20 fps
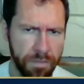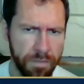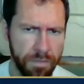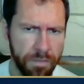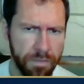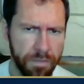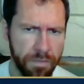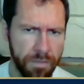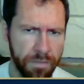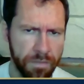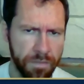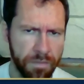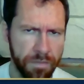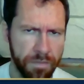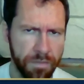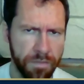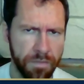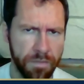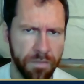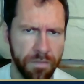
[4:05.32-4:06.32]
against
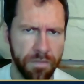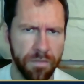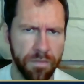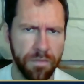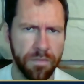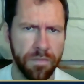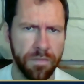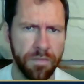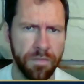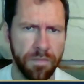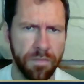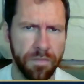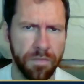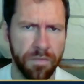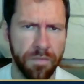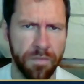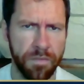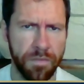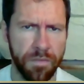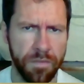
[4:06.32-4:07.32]
itself
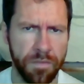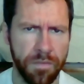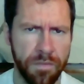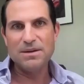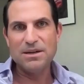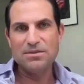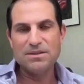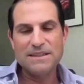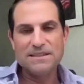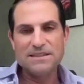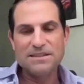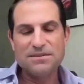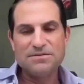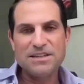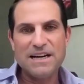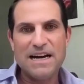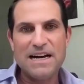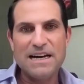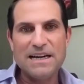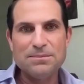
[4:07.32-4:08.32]
millions of
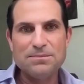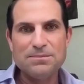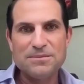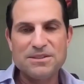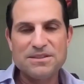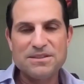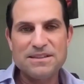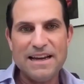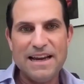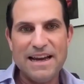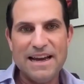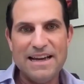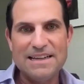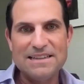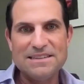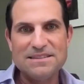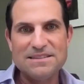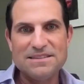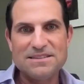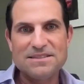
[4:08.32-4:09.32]
times
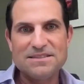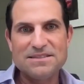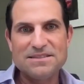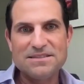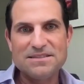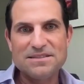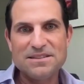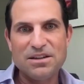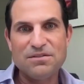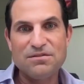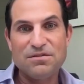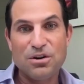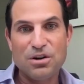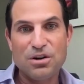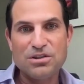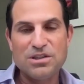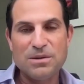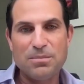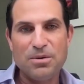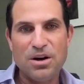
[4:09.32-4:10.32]
and
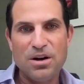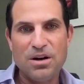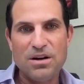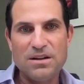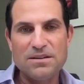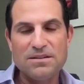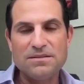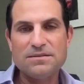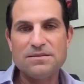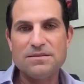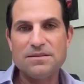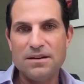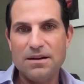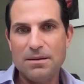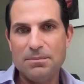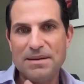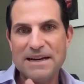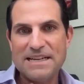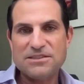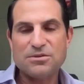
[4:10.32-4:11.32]
converge upon
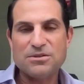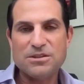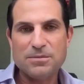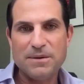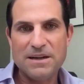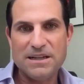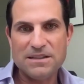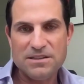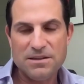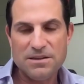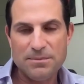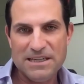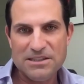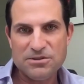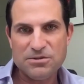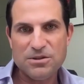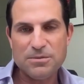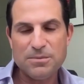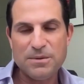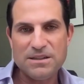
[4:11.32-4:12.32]
a best response to
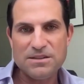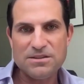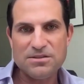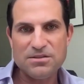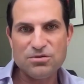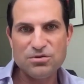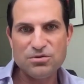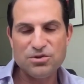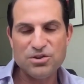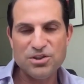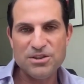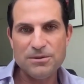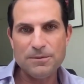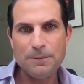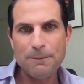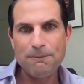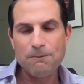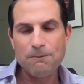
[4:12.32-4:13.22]
best response solution.